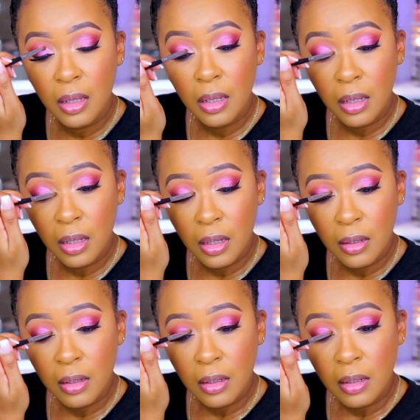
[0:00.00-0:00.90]

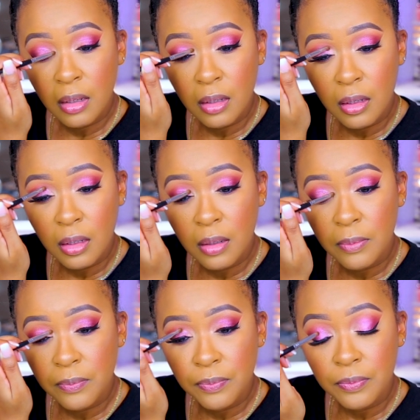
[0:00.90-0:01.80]

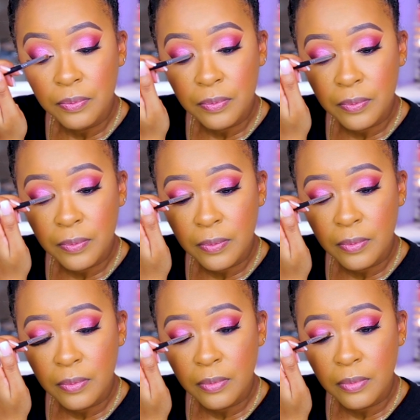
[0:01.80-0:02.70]

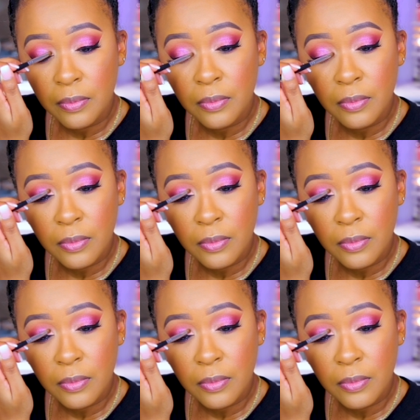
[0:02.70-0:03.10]
No one is speaking in this clip.